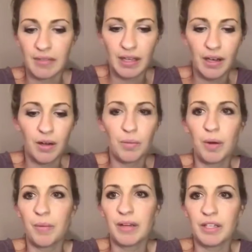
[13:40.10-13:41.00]
Oh,
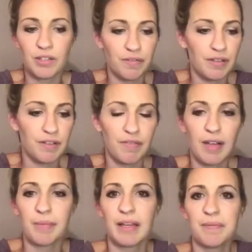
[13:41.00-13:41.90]
what would it do for your
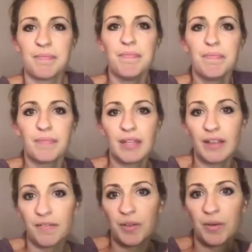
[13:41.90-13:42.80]
family
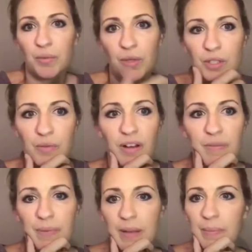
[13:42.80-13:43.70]
if you enrolled
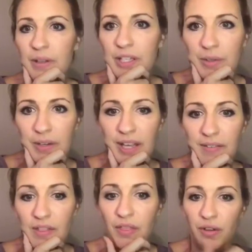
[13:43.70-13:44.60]
12 people and you were
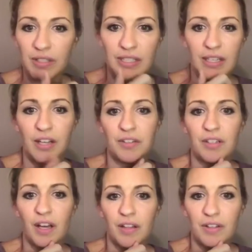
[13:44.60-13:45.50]
given
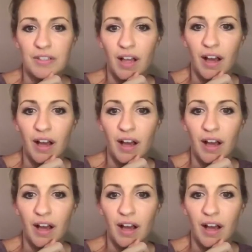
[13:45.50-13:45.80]
$1,300